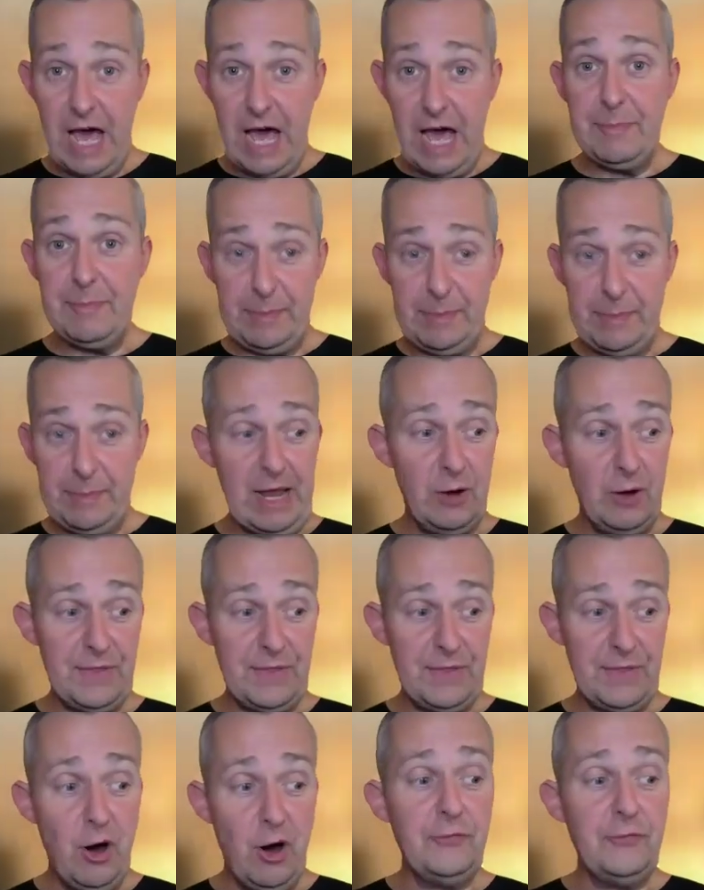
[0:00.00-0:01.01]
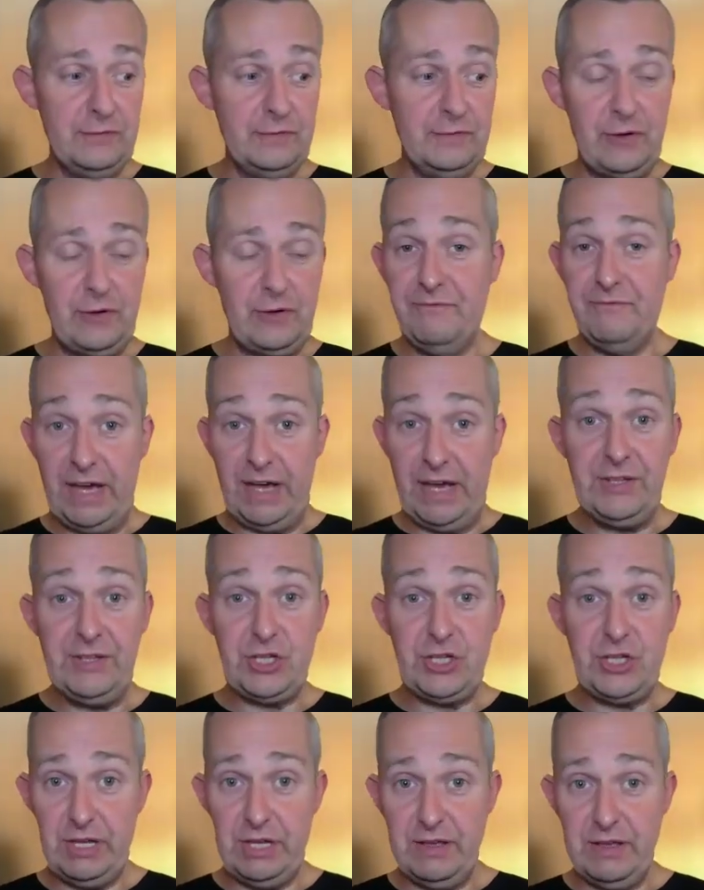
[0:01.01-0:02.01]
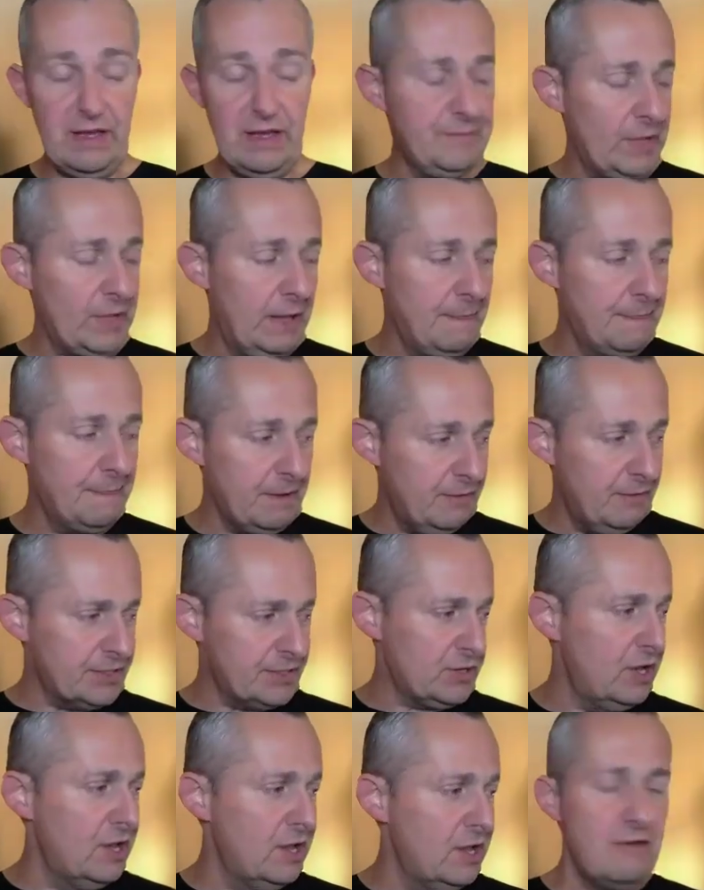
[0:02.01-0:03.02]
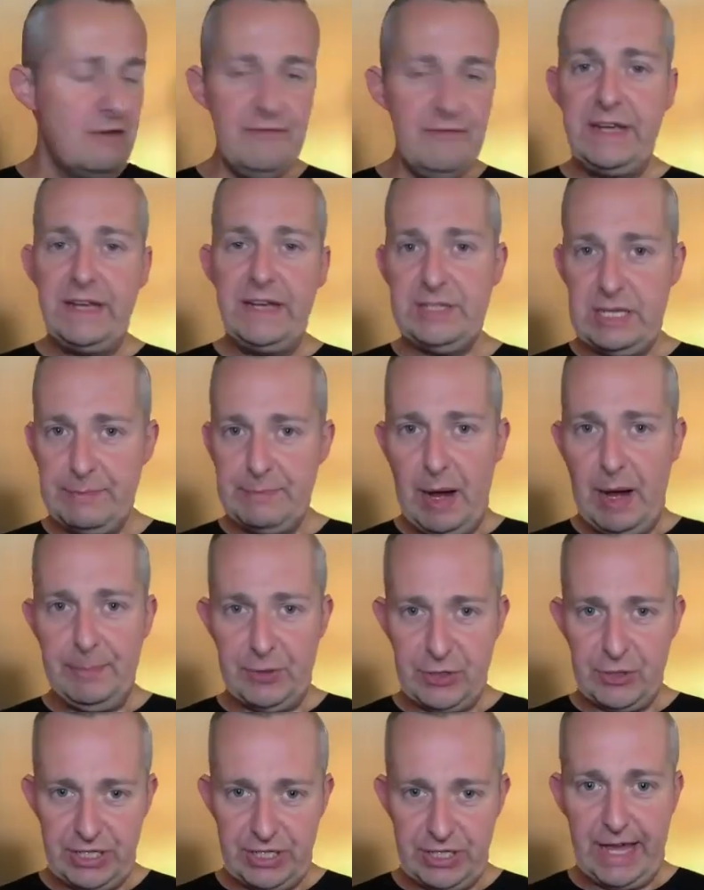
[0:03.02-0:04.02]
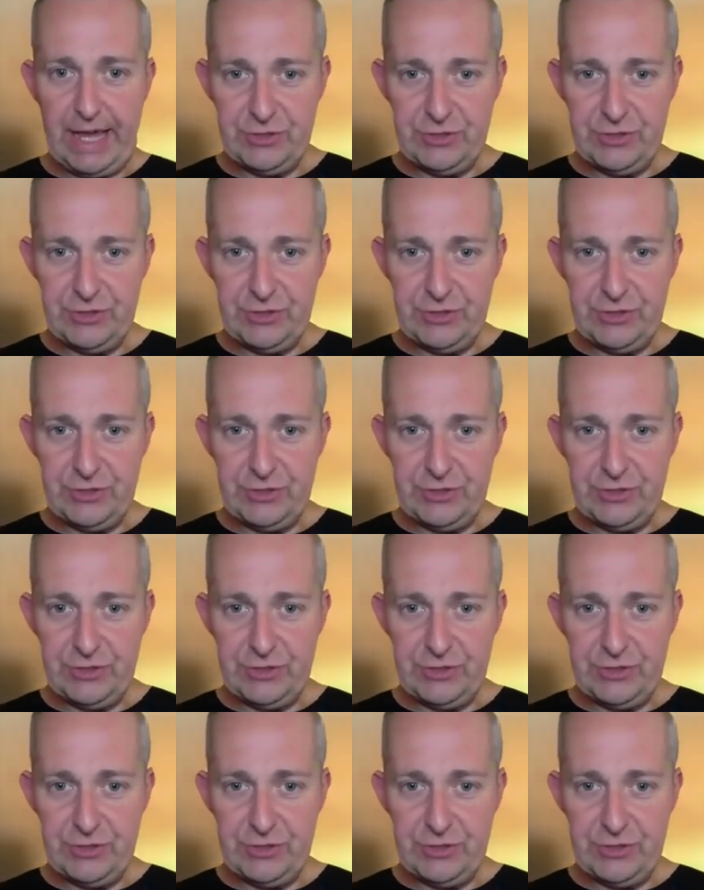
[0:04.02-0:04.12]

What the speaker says: there are people out there, often from vanity, what's it called? Vanity publishing